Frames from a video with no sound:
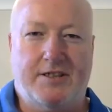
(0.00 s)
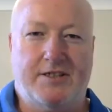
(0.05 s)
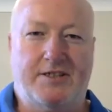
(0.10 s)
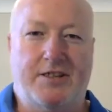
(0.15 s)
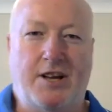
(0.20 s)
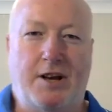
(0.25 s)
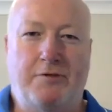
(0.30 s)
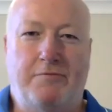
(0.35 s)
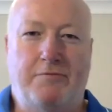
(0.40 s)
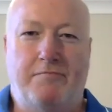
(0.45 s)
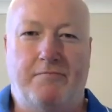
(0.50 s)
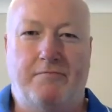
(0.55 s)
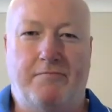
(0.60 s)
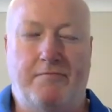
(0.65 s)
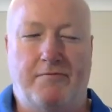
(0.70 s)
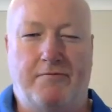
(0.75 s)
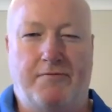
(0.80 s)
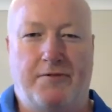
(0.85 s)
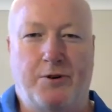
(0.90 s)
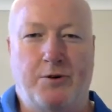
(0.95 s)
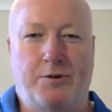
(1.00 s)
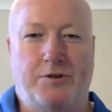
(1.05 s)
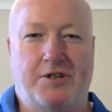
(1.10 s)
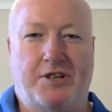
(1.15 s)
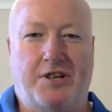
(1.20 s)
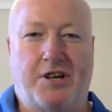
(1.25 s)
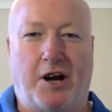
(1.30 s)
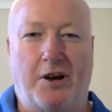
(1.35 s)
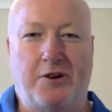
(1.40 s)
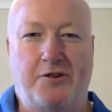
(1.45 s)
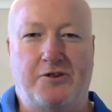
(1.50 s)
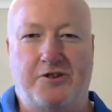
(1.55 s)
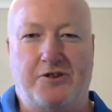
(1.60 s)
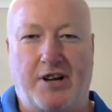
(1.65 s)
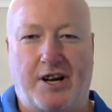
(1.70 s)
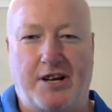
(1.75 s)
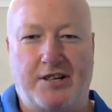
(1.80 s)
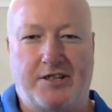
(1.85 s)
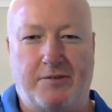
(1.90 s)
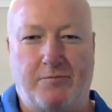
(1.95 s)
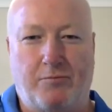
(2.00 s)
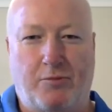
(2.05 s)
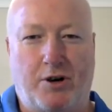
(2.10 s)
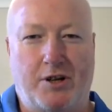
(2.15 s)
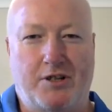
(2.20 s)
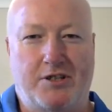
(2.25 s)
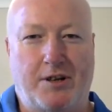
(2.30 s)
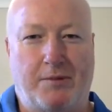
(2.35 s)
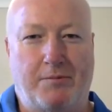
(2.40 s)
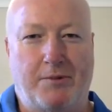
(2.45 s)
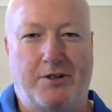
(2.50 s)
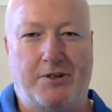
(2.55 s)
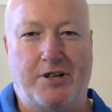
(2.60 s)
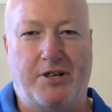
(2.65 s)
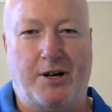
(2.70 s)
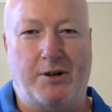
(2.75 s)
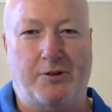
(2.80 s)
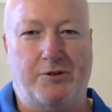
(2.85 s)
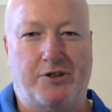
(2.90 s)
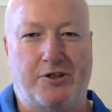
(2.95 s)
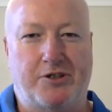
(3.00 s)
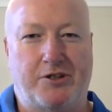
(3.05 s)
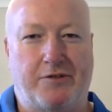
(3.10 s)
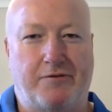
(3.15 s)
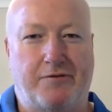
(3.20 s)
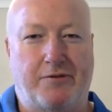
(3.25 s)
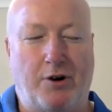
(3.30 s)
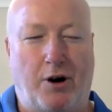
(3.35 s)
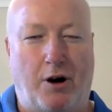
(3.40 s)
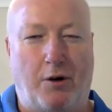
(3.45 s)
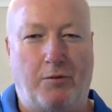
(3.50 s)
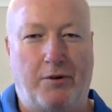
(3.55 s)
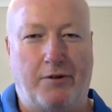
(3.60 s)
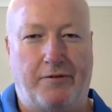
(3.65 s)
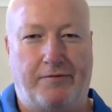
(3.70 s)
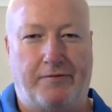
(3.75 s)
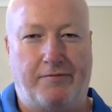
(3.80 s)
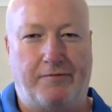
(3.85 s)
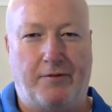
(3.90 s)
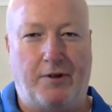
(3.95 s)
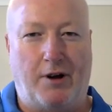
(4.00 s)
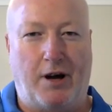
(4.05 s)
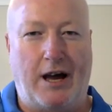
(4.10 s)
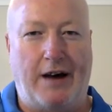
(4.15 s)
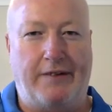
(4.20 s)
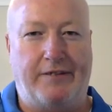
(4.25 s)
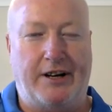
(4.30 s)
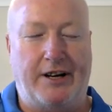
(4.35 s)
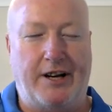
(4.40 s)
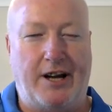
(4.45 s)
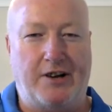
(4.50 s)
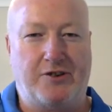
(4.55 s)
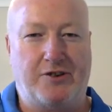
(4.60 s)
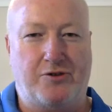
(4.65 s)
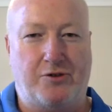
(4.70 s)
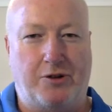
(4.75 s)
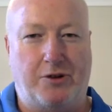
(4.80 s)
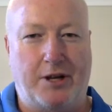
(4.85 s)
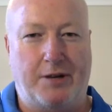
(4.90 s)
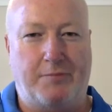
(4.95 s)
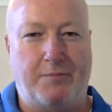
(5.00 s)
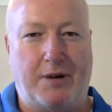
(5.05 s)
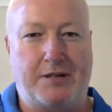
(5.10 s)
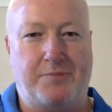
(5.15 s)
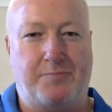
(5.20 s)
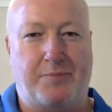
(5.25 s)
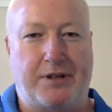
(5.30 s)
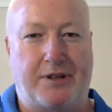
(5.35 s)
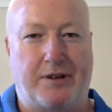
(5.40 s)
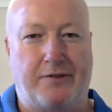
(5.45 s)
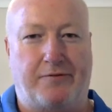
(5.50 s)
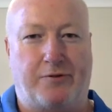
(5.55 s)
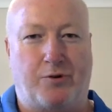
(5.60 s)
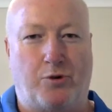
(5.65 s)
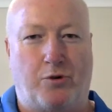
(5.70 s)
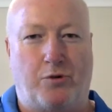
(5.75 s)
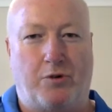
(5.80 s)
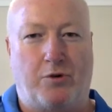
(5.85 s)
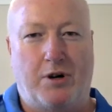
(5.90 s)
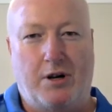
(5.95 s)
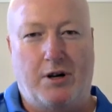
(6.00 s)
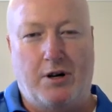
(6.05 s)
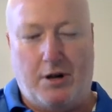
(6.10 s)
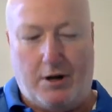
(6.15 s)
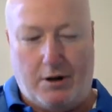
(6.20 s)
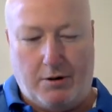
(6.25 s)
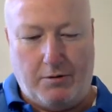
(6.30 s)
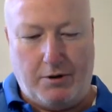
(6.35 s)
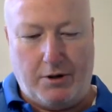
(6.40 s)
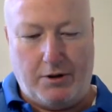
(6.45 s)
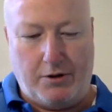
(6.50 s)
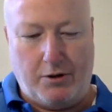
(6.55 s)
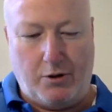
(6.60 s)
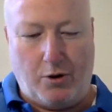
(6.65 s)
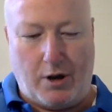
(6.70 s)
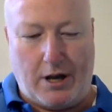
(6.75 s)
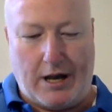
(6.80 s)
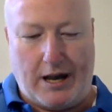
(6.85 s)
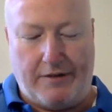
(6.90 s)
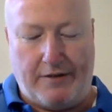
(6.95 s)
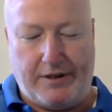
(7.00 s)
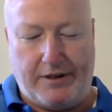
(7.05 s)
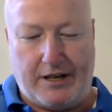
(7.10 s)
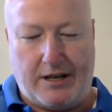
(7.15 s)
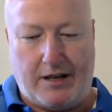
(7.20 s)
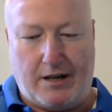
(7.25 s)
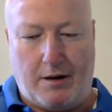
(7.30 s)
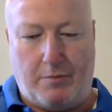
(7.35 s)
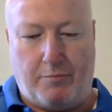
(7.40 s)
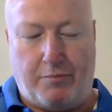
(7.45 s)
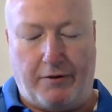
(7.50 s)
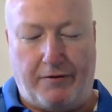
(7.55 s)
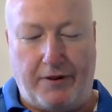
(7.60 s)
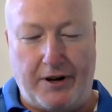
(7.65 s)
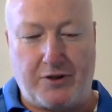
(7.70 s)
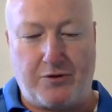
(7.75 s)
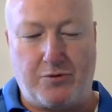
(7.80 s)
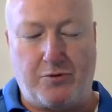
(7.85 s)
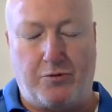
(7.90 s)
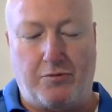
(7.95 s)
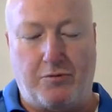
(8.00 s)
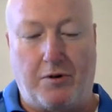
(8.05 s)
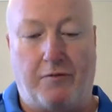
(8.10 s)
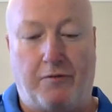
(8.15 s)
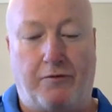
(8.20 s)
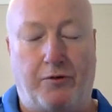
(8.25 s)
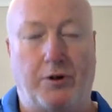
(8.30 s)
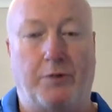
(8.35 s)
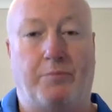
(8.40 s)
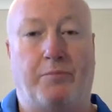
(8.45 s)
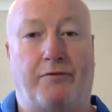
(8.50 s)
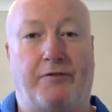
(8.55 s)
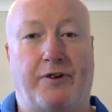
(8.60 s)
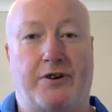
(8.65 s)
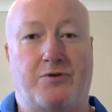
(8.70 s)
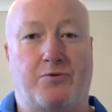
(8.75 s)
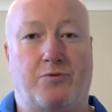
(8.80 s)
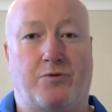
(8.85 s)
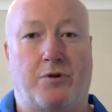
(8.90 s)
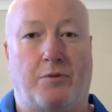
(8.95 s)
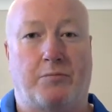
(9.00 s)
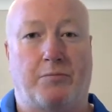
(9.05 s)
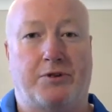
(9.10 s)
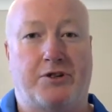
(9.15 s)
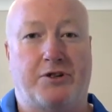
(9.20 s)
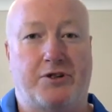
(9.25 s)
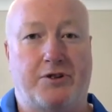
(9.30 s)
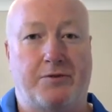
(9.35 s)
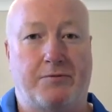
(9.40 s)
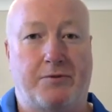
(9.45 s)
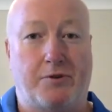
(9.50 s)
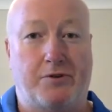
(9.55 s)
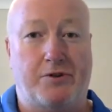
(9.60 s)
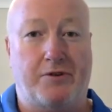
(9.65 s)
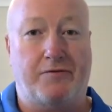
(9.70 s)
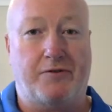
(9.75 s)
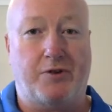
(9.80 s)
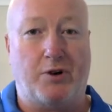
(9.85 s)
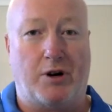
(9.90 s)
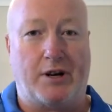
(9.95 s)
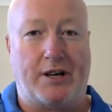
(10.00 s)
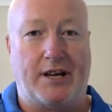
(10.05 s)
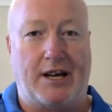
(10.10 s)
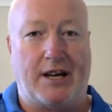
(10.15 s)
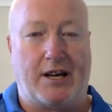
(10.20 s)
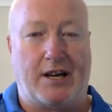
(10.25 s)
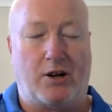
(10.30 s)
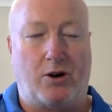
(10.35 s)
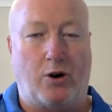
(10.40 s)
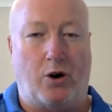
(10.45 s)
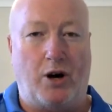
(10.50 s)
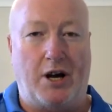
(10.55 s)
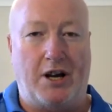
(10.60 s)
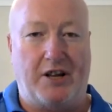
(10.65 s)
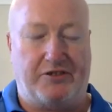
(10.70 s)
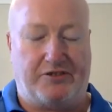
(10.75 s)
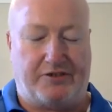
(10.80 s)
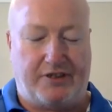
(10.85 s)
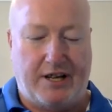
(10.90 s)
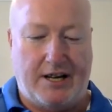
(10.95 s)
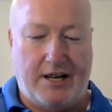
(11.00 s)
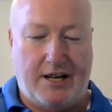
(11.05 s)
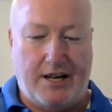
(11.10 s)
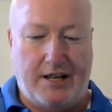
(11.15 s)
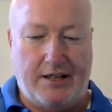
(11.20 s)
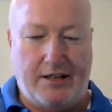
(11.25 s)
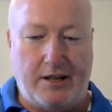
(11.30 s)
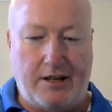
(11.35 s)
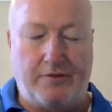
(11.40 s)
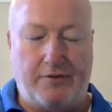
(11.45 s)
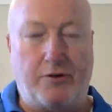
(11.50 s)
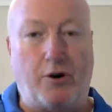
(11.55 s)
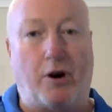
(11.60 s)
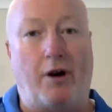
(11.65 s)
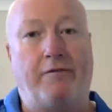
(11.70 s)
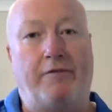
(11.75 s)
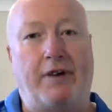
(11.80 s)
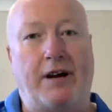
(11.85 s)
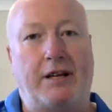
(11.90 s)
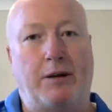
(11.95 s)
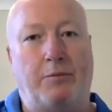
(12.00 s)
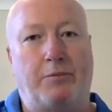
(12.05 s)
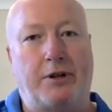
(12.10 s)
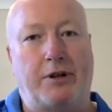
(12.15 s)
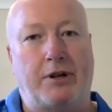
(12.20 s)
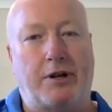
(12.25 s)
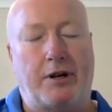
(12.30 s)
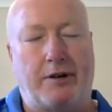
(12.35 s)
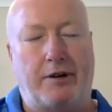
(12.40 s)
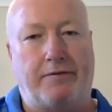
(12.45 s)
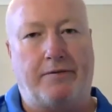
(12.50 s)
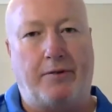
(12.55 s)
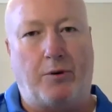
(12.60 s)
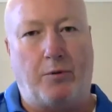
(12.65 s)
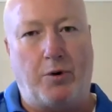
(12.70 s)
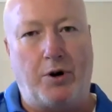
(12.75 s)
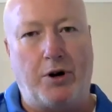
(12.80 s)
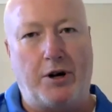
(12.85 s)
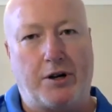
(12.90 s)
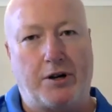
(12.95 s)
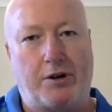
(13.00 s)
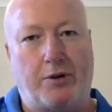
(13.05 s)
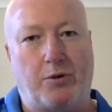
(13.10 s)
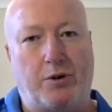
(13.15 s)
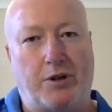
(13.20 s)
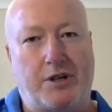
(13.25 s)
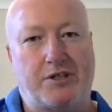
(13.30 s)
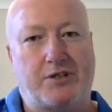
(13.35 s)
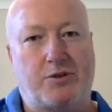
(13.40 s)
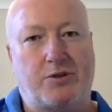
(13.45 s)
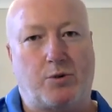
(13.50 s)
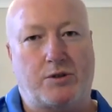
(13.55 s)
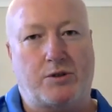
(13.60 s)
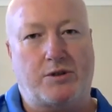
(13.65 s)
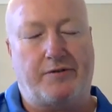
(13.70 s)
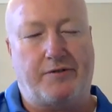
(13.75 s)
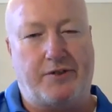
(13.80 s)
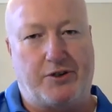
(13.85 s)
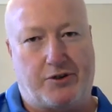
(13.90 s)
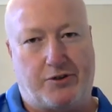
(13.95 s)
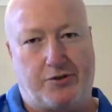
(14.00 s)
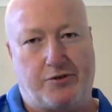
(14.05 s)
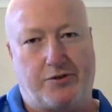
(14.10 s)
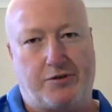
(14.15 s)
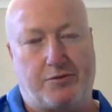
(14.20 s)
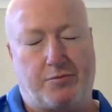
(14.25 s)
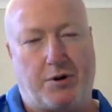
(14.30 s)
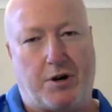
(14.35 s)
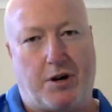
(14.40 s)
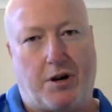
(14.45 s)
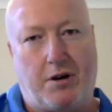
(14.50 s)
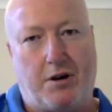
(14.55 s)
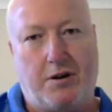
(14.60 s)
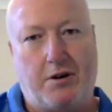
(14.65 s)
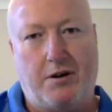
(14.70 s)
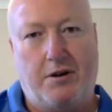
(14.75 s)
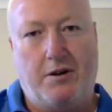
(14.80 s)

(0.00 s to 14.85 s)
So for you as a coach, Jason, what are some of the challenges you've got with like having a national league? Must be difficult, but not having a fully professional competition, because you've got to get guys that have got availability for work and all these sorts of issues as well.